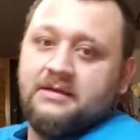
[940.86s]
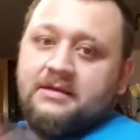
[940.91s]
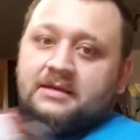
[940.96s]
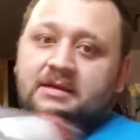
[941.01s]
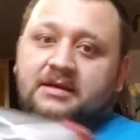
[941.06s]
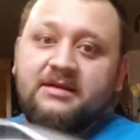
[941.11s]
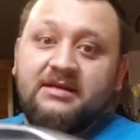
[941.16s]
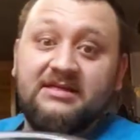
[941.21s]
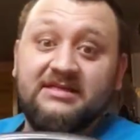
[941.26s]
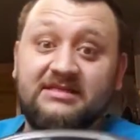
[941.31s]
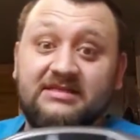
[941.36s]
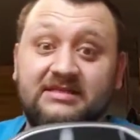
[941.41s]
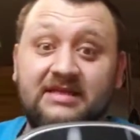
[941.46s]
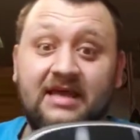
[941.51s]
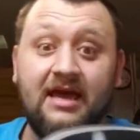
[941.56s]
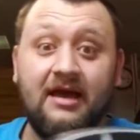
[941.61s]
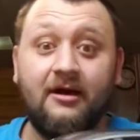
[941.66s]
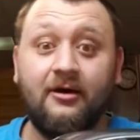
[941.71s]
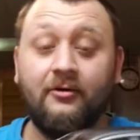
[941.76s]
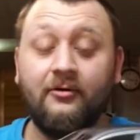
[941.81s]
It is
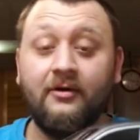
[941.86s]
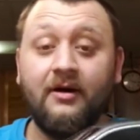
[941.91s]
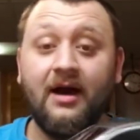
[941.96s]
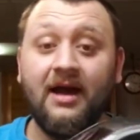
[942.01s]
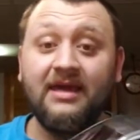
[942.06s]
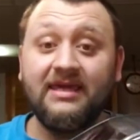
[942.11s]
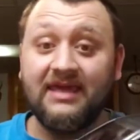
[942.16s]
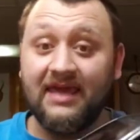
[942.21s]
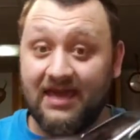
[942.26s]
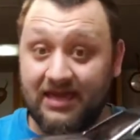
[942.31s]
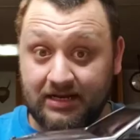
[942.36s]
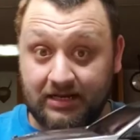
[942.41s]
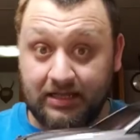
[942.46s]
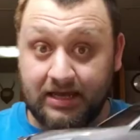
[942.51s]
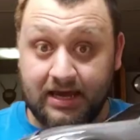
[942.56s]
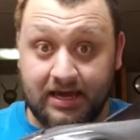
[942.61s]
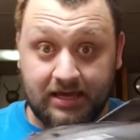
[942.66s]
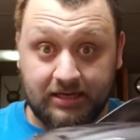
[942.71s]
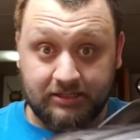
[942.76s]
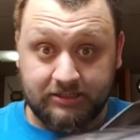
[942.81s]
now a
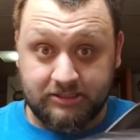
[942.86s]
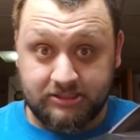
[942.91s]
Cadillac.